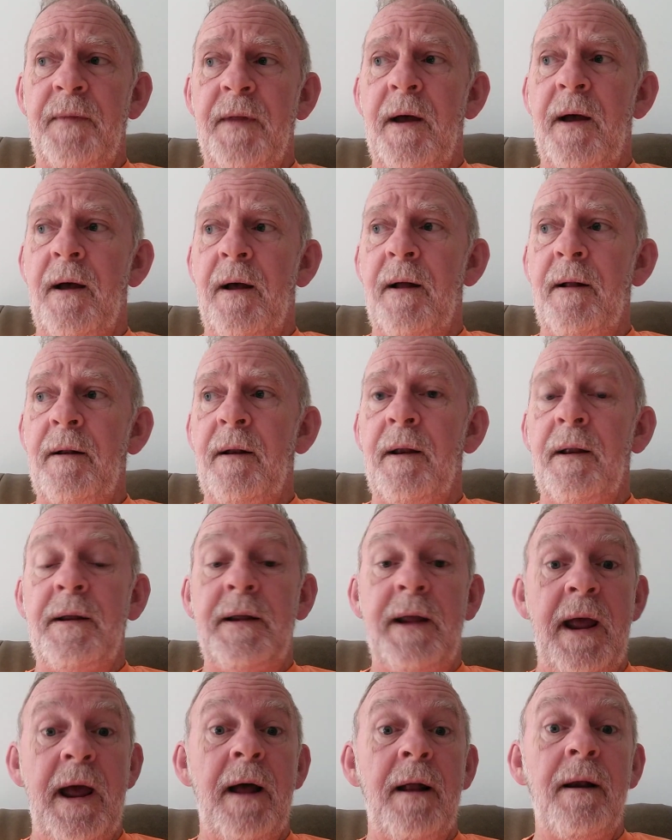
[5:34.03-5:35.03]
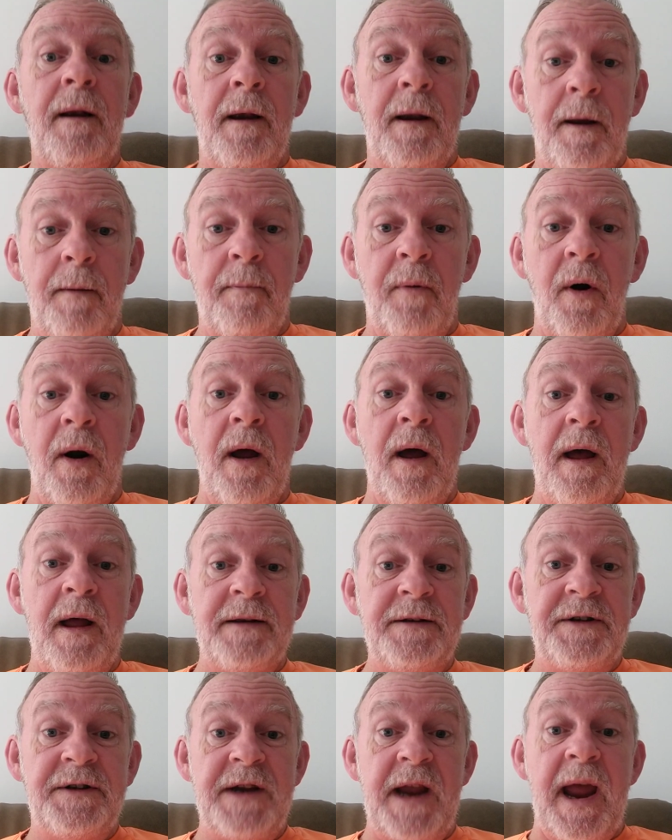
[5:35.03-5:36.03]
Uh, yeah,
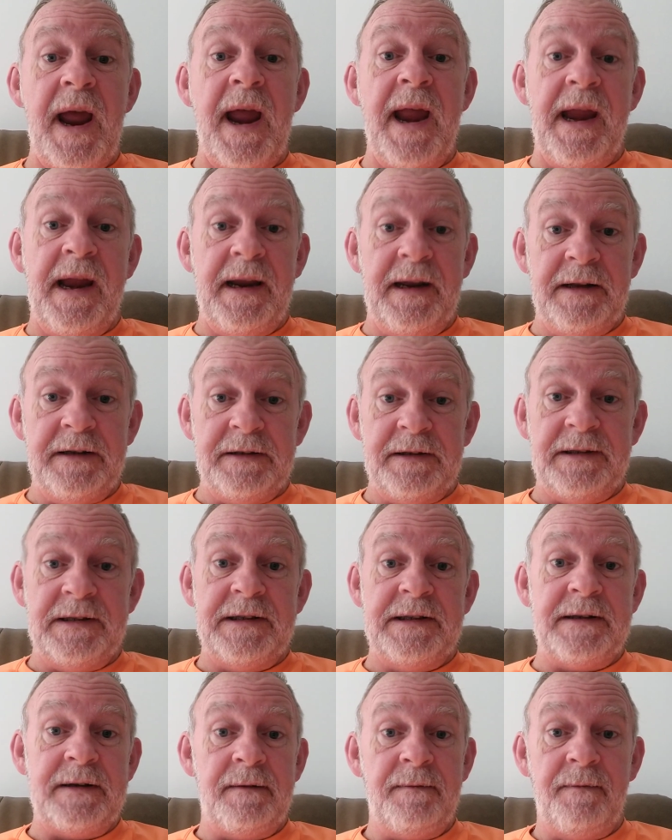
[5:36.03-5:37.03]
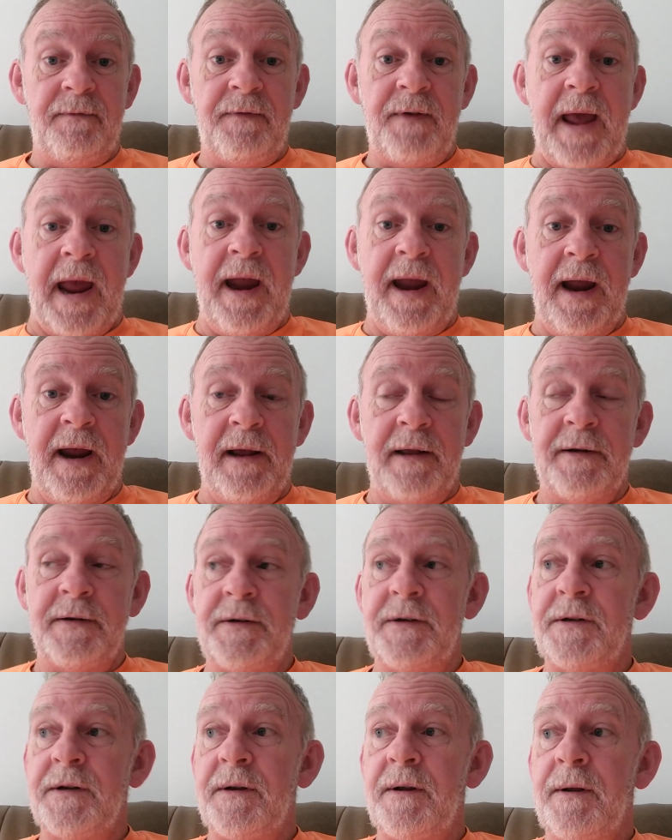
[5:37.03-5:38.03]
LeBron James
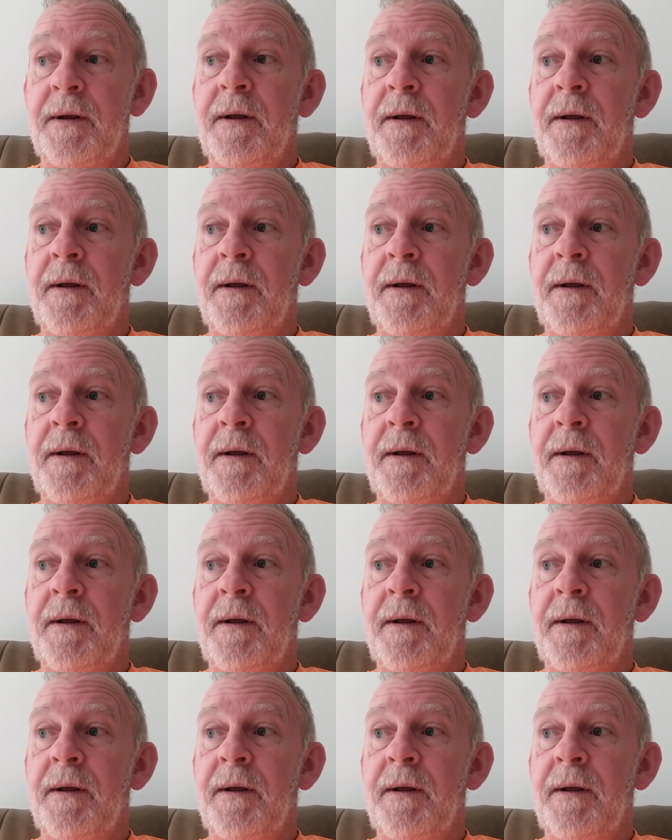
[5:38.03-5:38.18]
fans.